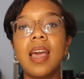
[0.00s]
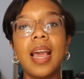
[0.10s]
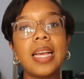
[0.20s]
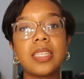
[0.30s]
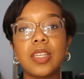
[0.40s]

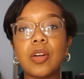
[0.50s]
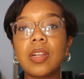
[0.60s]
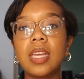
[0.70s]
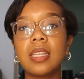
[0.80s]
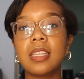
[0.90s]
is
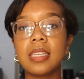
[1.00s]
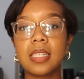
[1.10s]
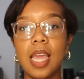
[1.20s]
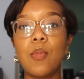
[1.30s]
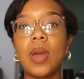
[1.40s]
literally the
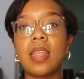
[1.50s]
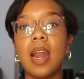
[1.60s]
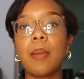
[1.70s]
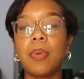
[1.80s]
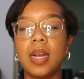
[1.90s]
same way that
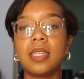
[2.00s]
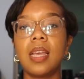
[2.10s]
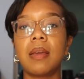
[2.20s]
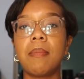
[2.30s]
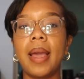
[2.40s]
I price
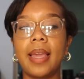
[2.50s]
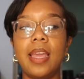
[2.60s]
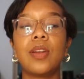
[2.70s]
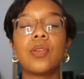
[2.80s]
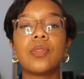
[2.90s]
like my
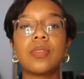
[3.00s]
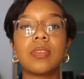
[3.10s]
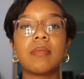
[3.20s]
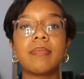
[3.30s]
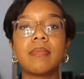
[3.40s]
candles.